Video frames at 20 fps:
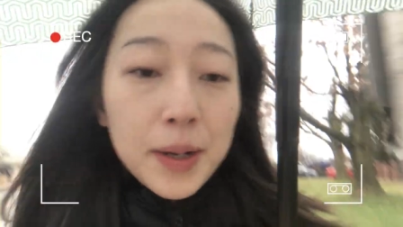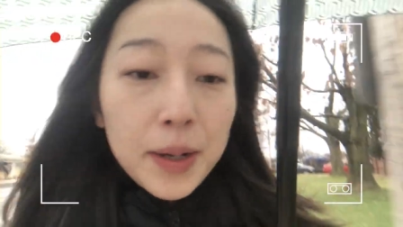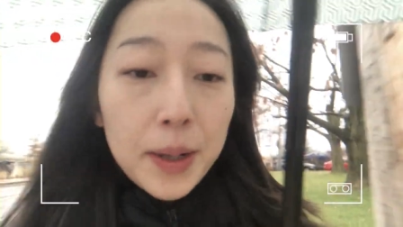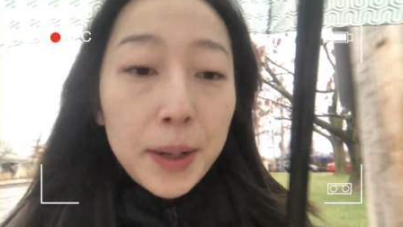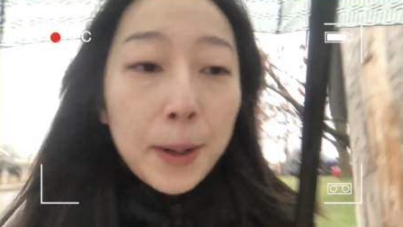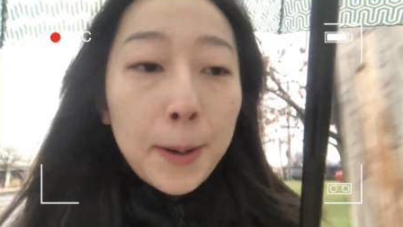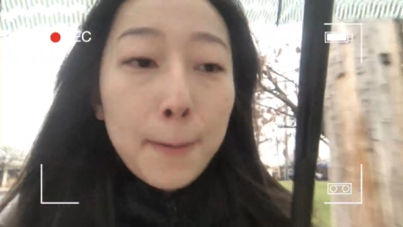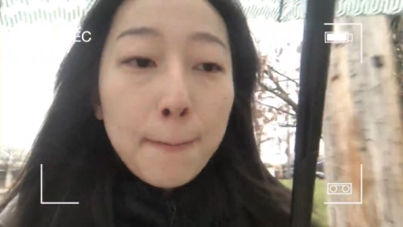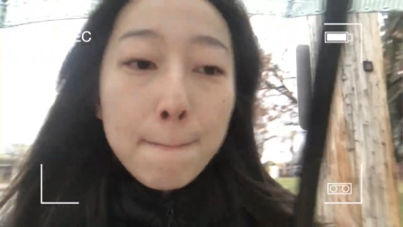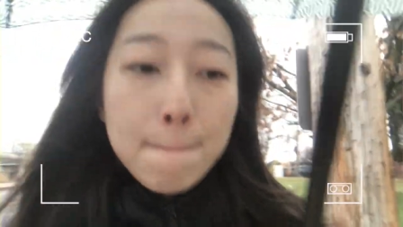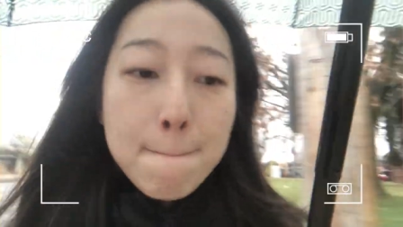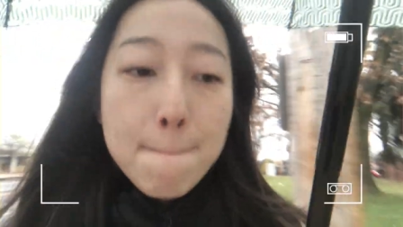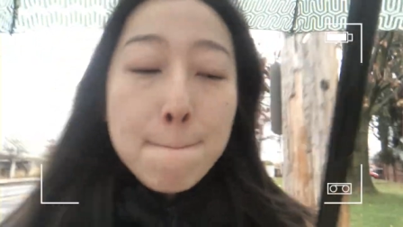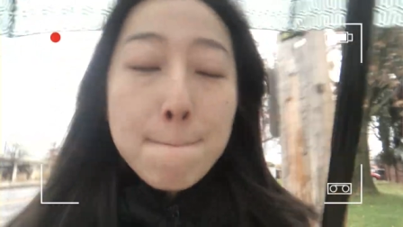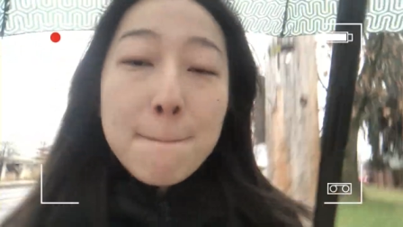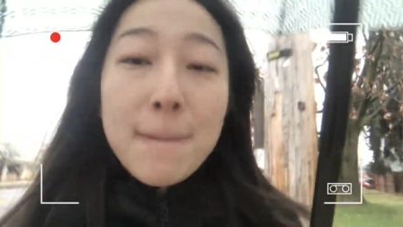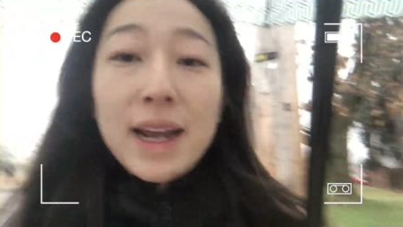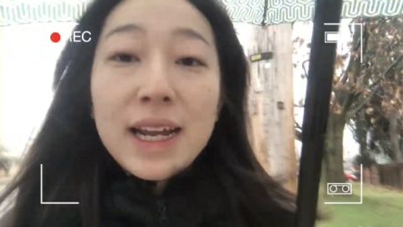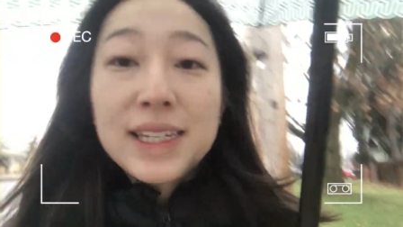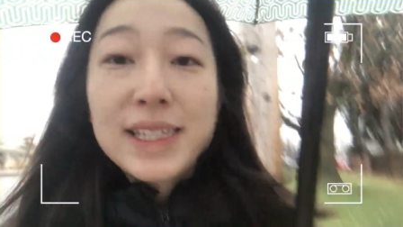
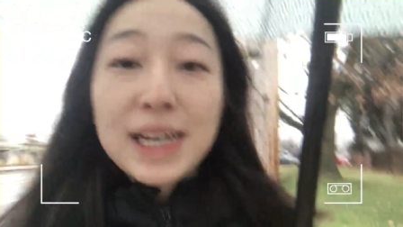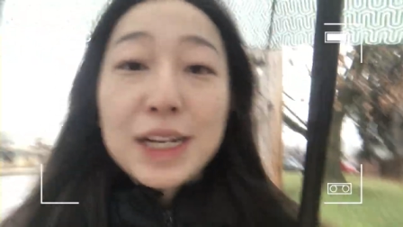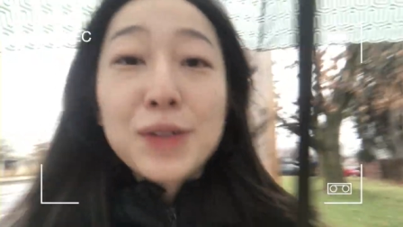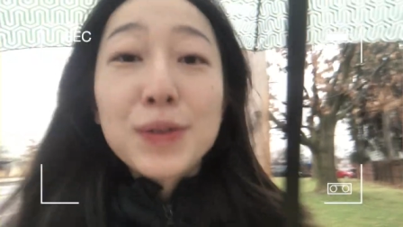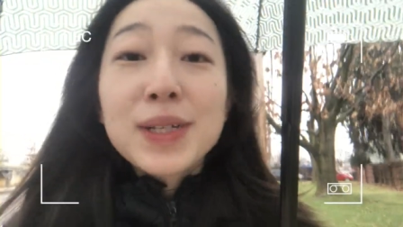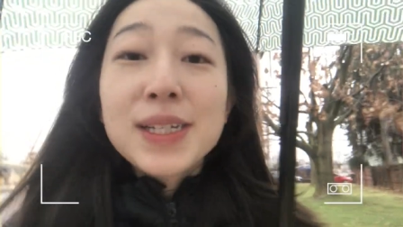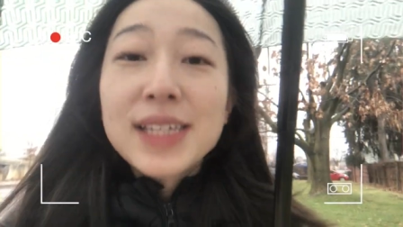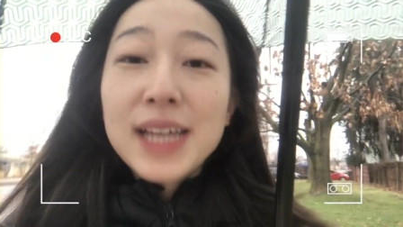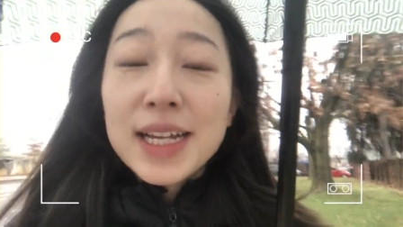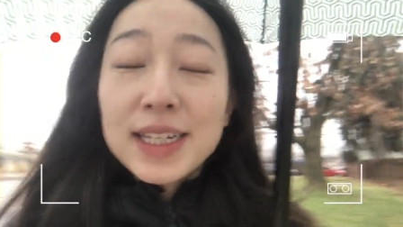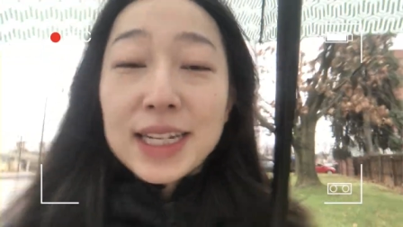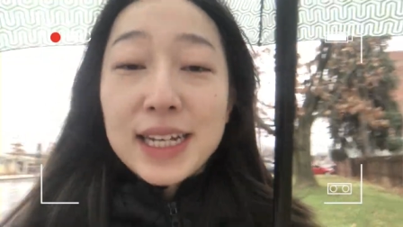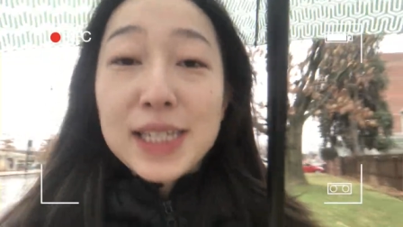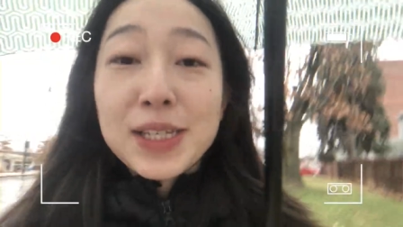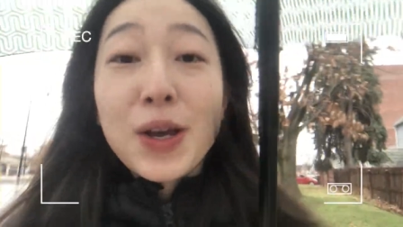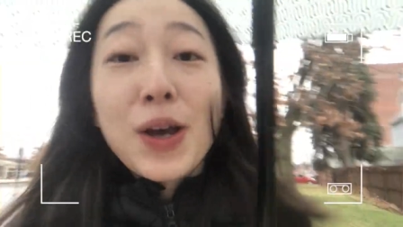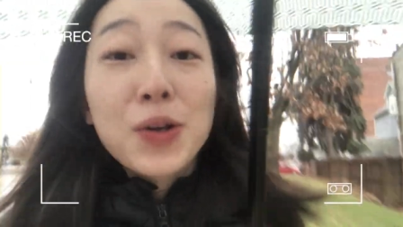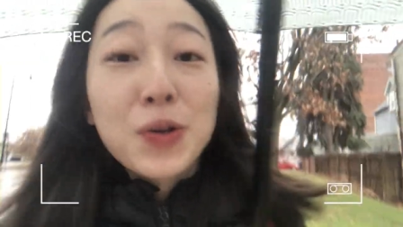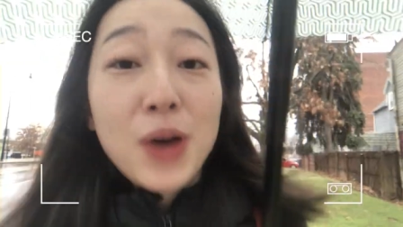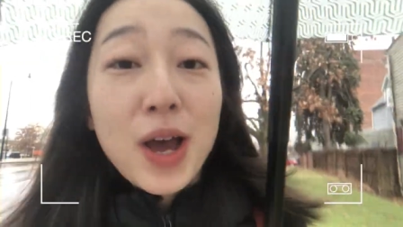Um, it's actually Sunday,
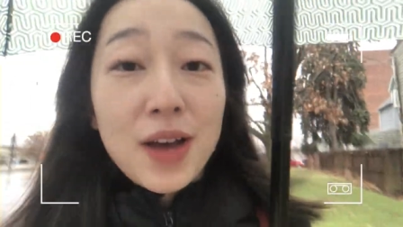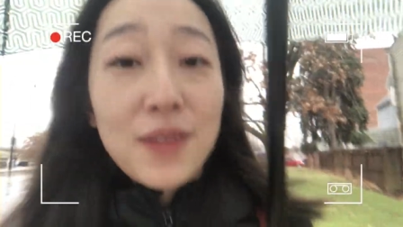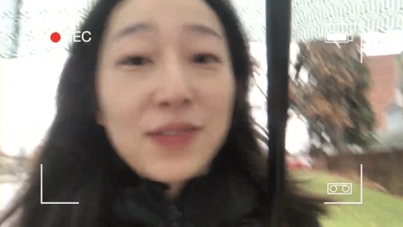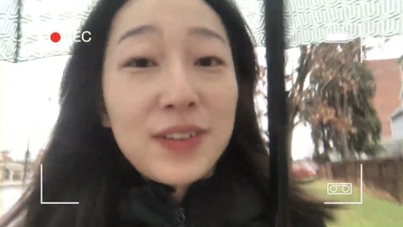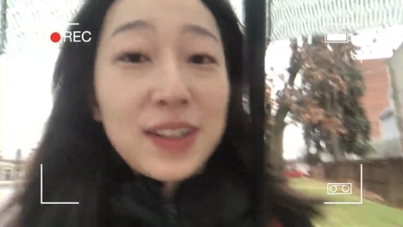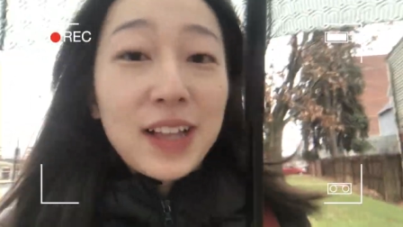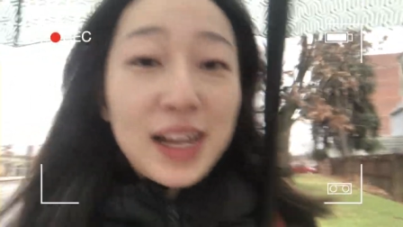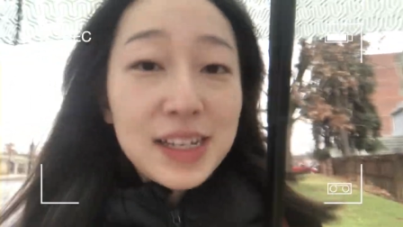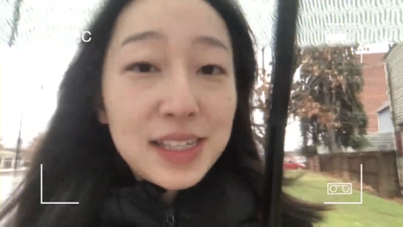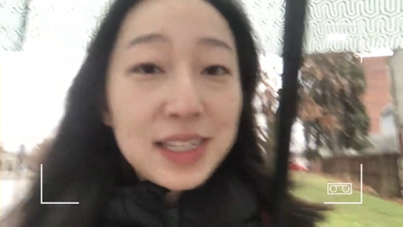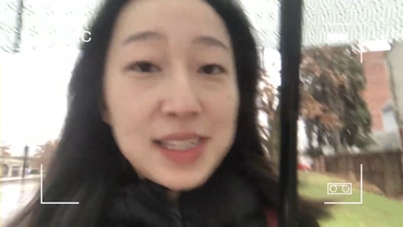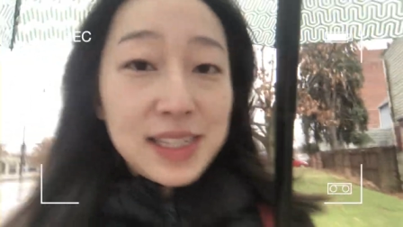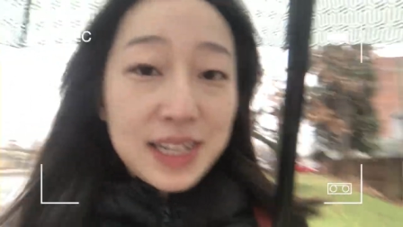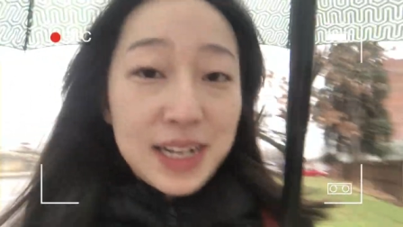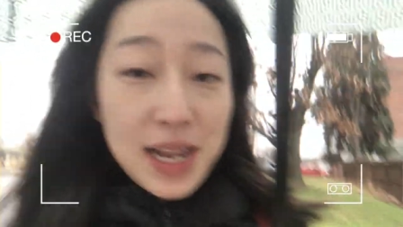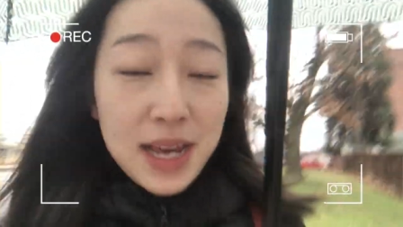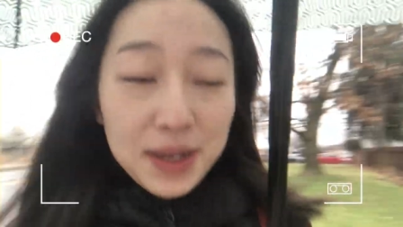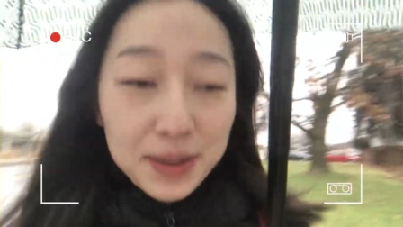so I don't have classes today.